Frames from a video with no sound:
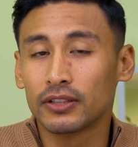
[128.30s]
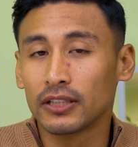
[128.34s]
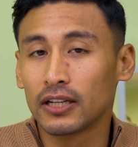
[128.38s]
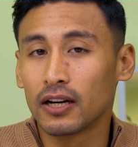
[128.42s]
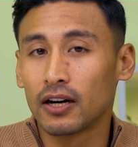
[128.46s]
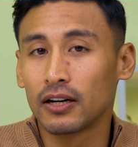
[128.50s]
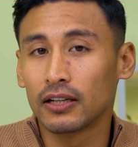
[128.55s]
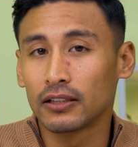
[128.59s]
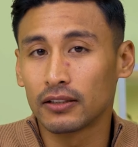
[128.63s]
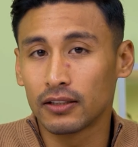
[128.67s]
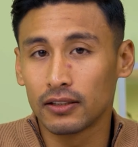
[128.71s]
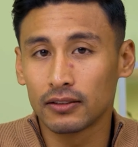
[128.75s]

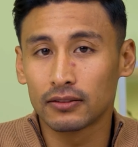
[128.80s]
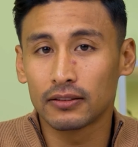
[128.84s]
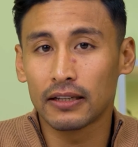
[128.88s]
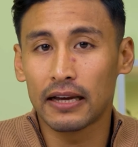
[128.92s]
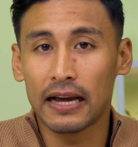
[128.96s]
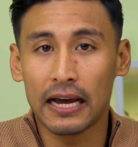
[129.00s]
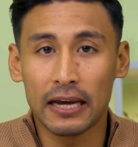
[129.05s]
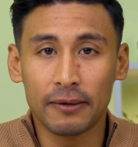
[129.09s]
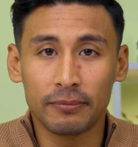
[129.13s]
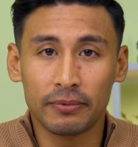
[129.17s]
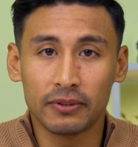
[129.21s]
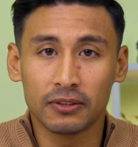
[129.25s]
regarding this
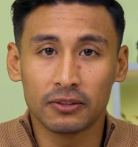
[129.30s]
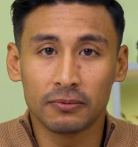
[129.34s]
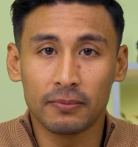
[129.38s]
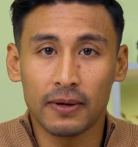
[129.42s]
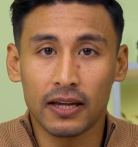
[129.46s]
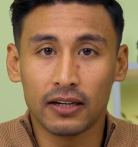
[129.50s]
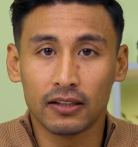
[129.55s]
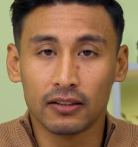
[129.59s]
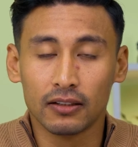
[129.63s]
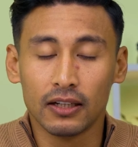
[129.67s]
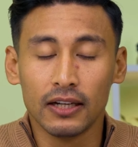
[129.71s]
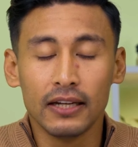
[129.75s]
IPS
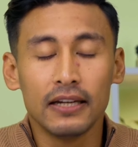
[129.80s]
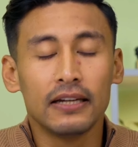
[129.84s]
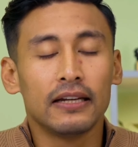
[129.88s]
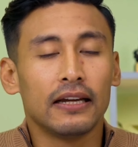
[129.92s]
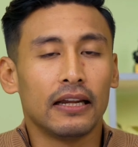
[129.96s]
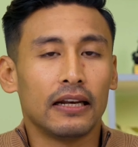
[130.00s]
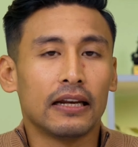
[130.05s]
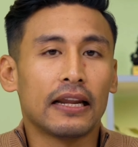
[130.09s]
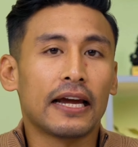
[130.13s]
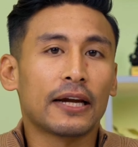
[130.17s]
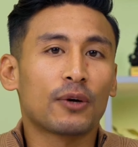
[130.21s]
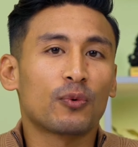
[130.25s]
panel.
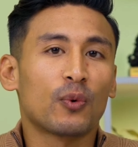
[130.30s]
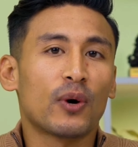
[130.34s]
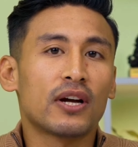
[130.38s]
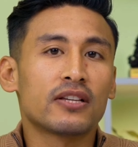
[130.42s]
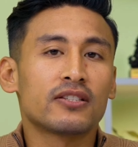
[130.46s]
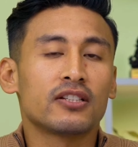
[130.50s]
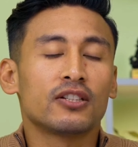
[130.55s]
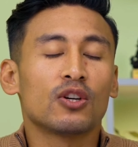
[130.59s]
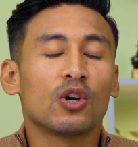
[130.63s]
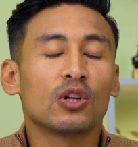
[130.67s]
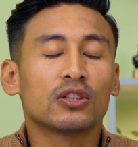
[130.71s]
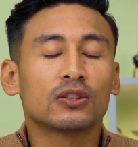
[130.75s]
And likewise,
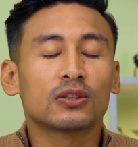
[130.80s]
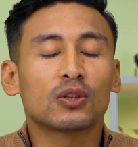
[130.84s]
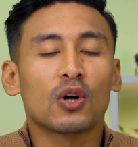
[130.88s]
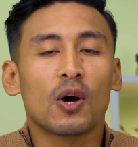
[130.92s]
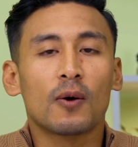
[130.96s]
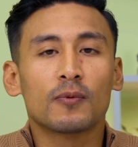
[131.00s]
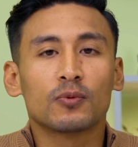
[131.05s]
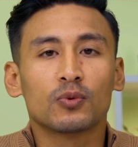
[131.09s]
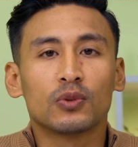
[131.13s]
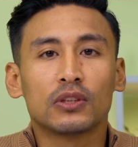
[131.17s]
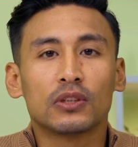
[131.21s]
it also comes